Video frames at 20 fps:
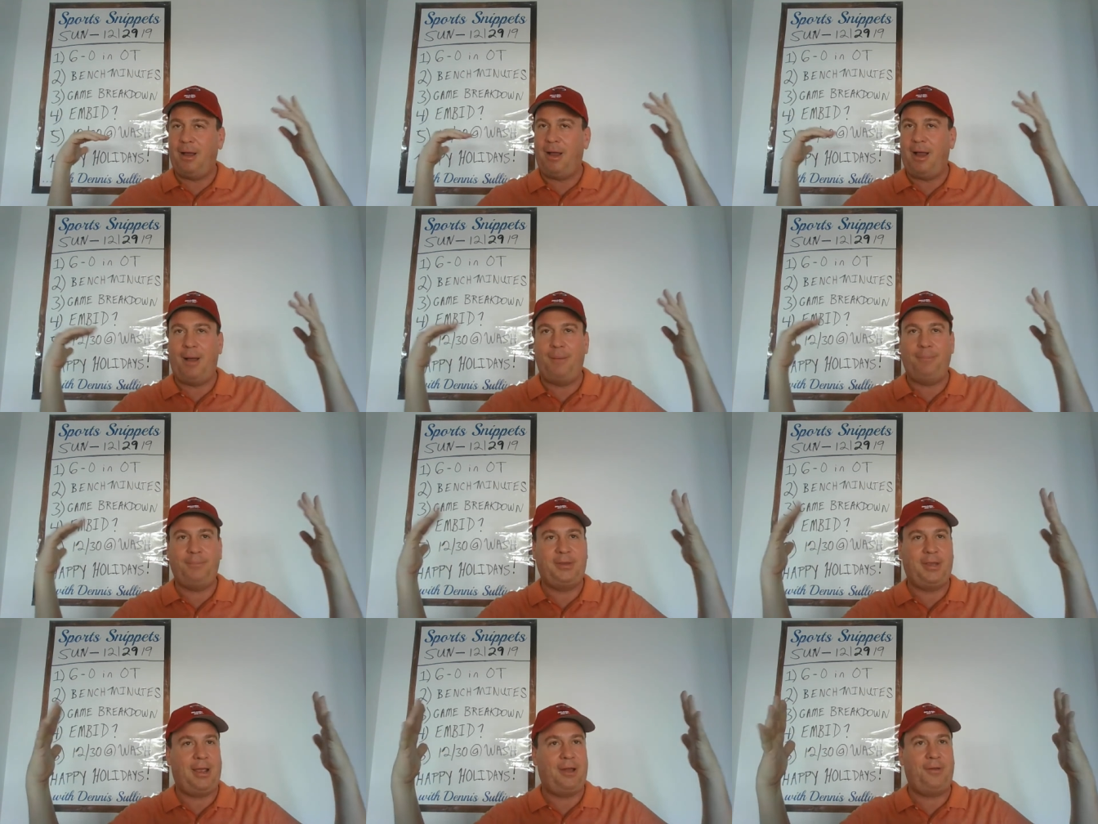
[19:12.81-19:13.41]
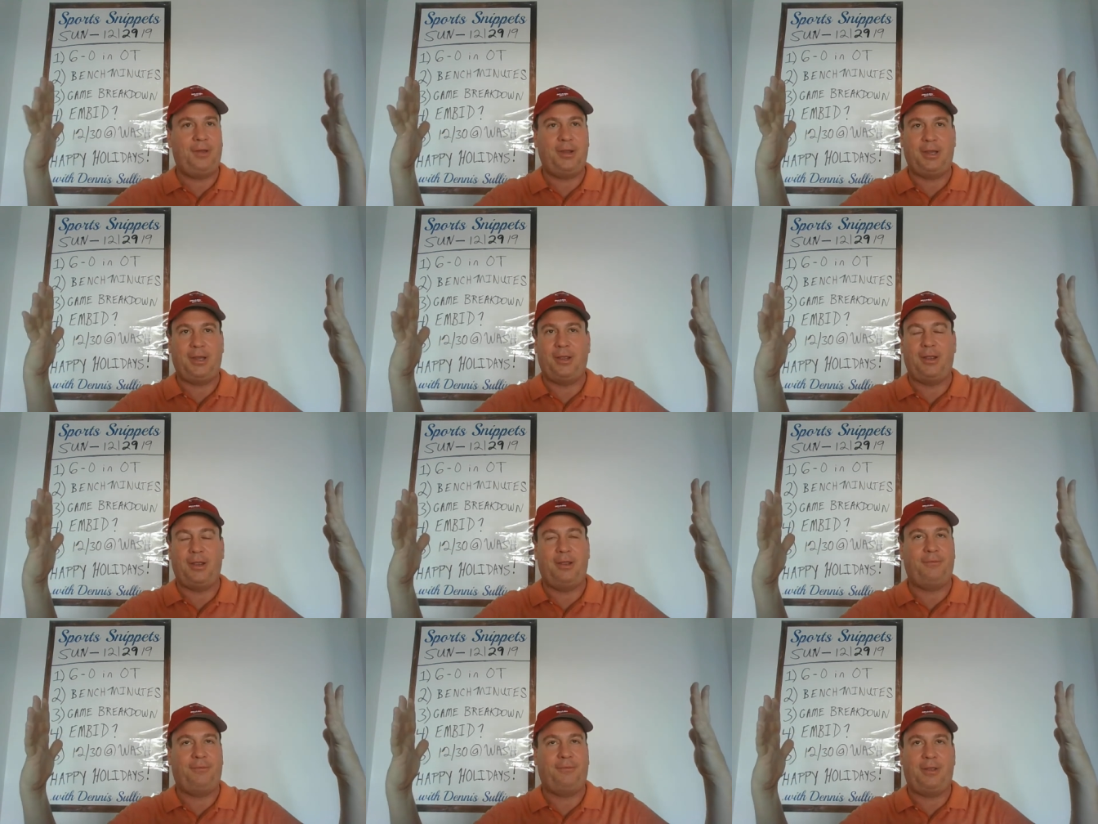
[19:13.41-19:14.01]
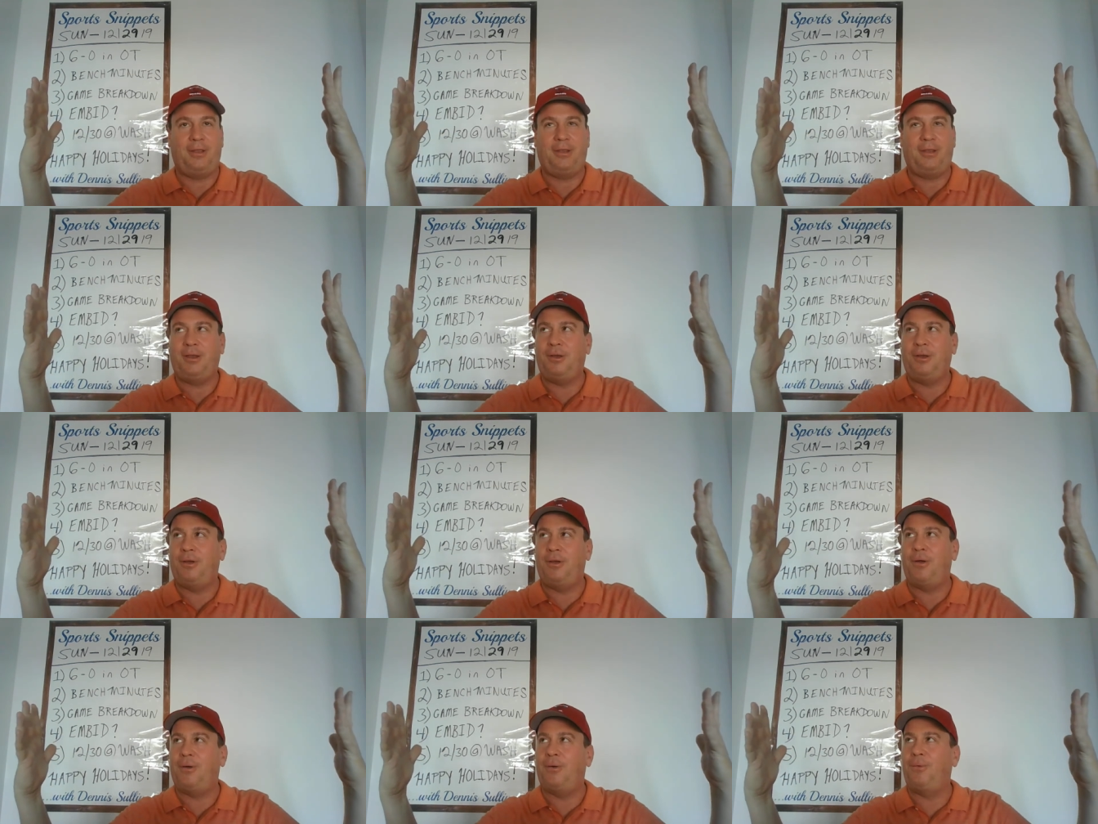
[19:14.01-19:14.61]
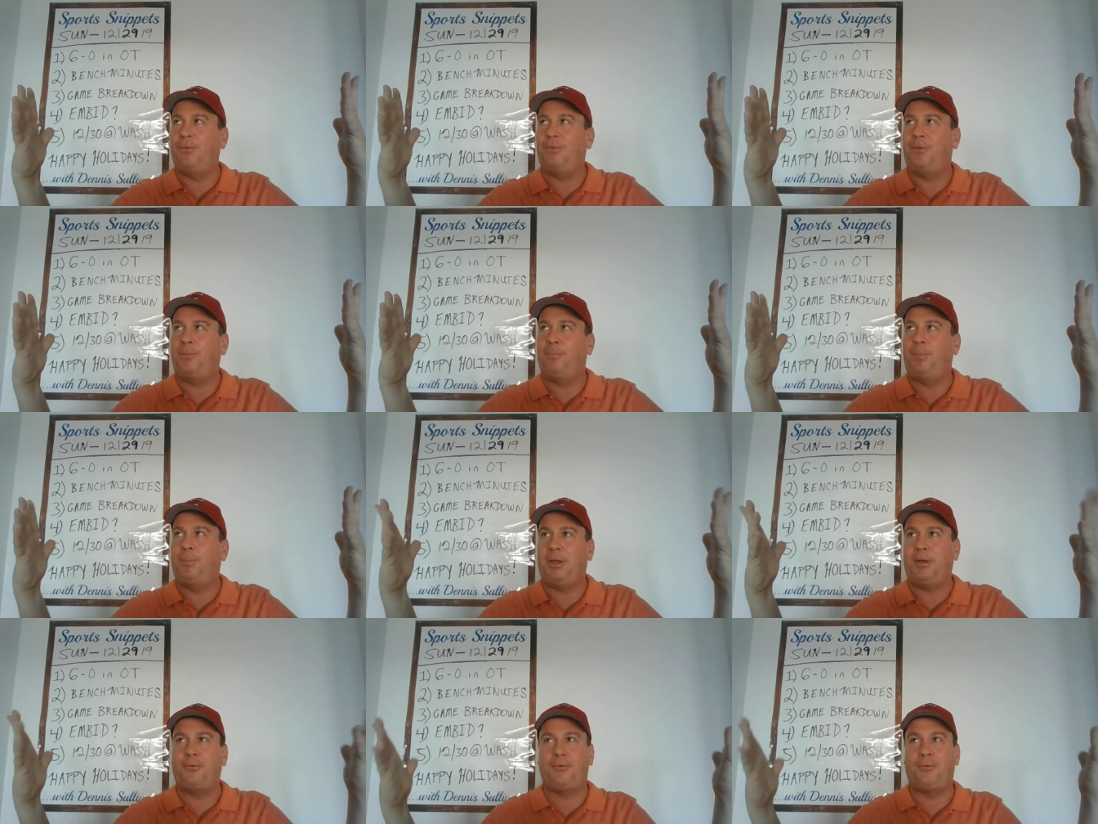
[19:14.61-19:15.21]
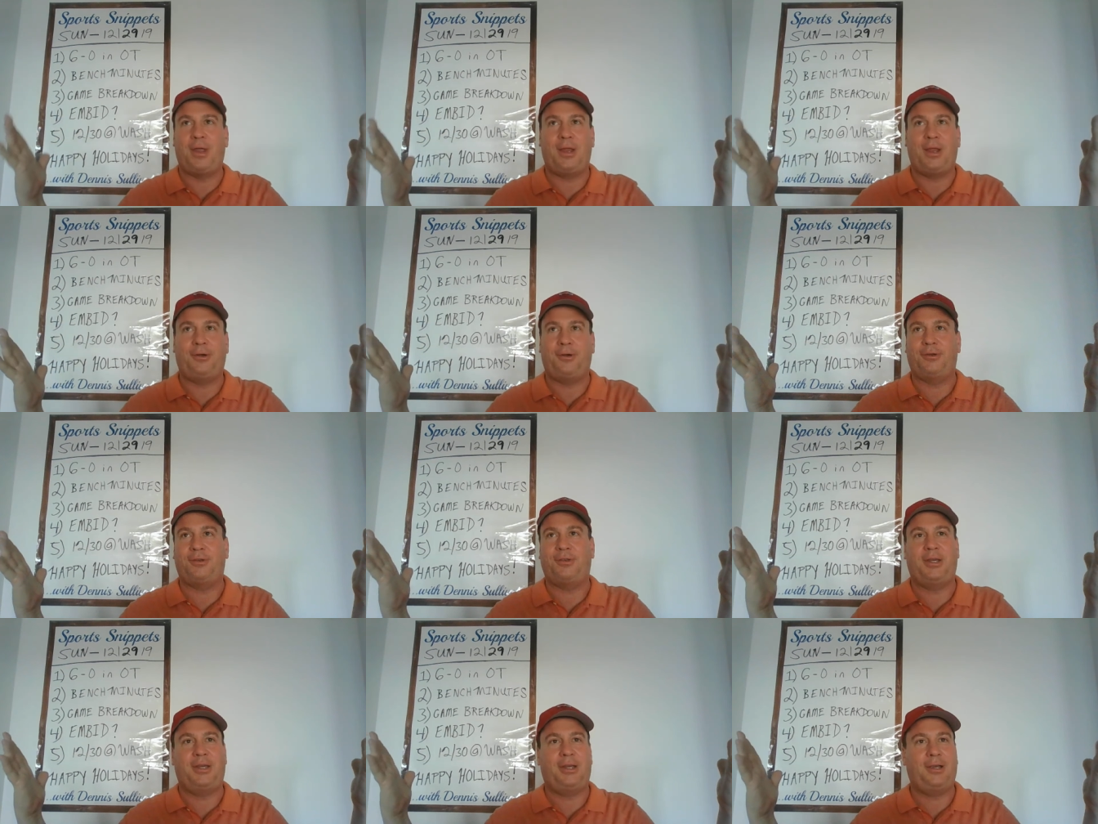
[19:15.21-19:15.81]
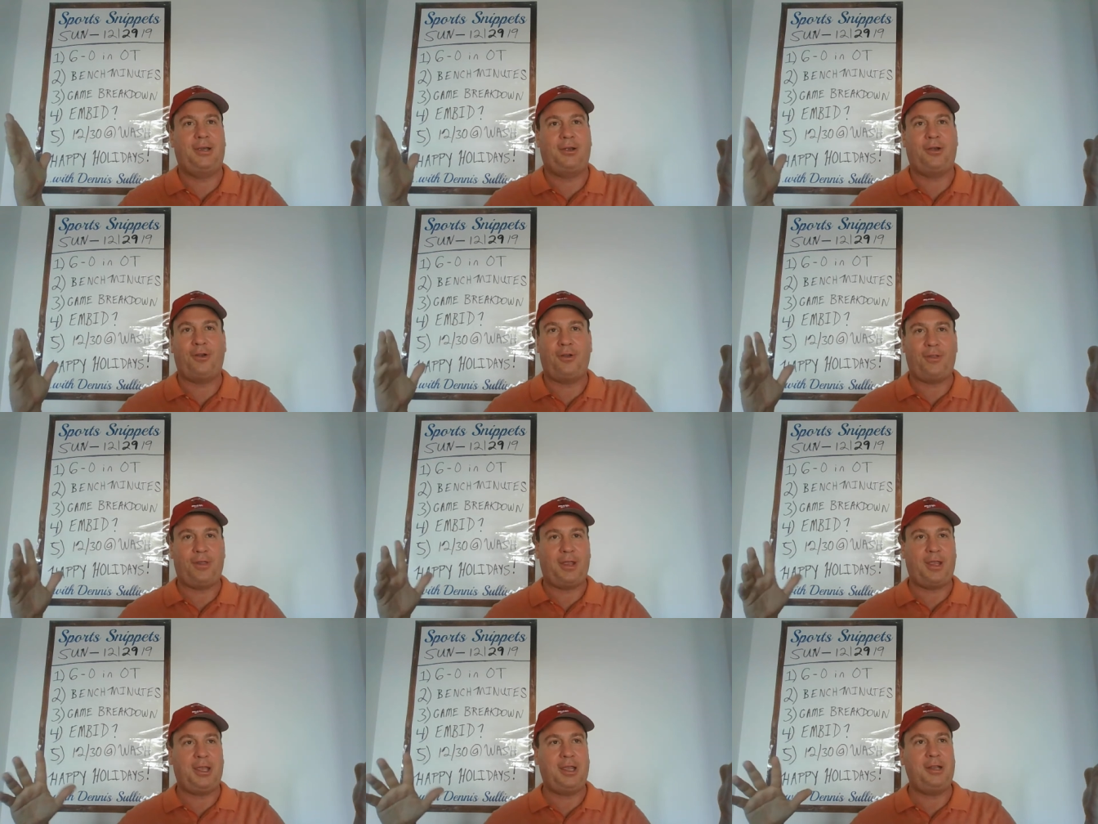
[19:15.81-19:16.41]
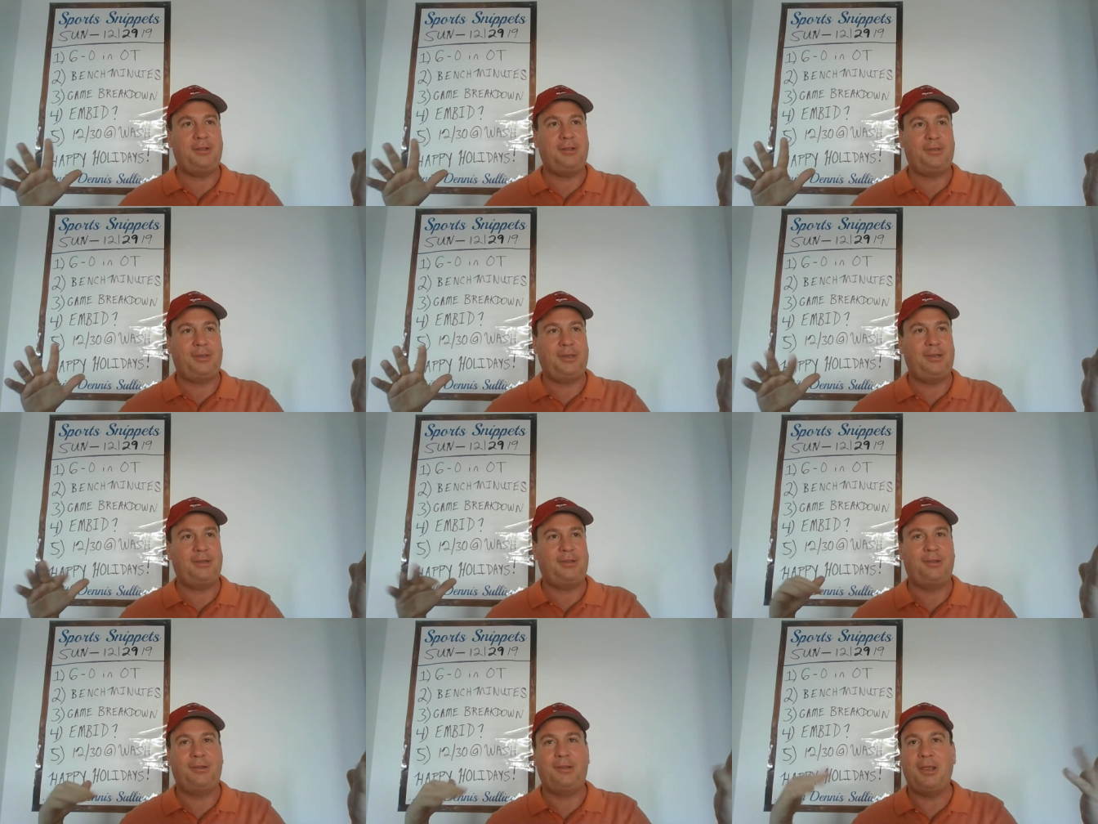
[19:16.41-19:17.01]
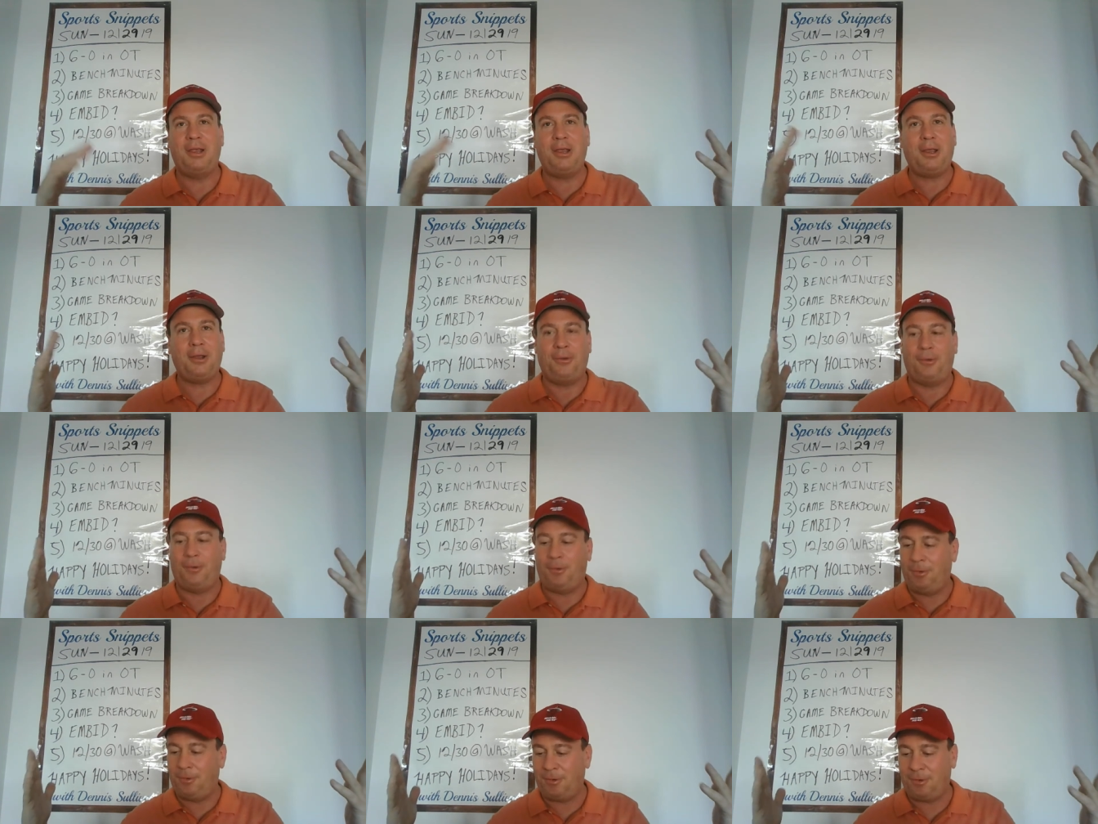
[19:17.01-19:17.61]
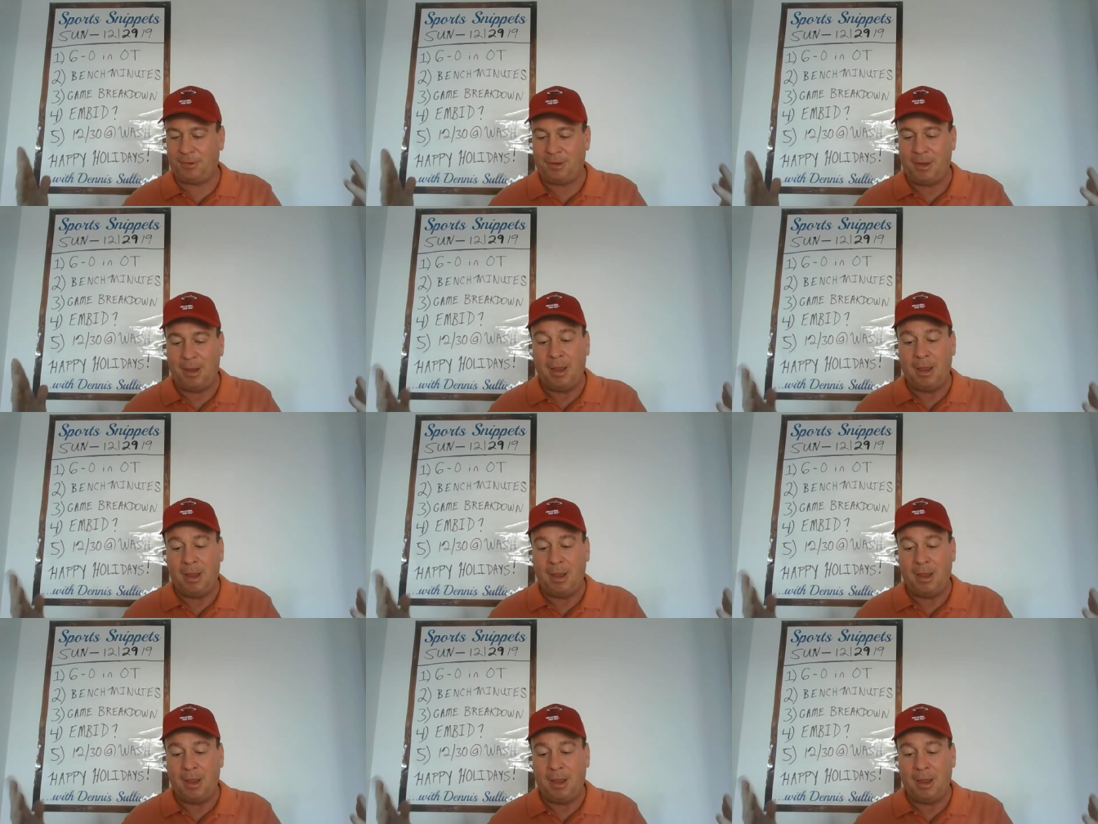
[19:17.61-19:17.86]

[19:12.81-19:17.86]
I'm telling you, if the big winners here are the Heat season ticket holders.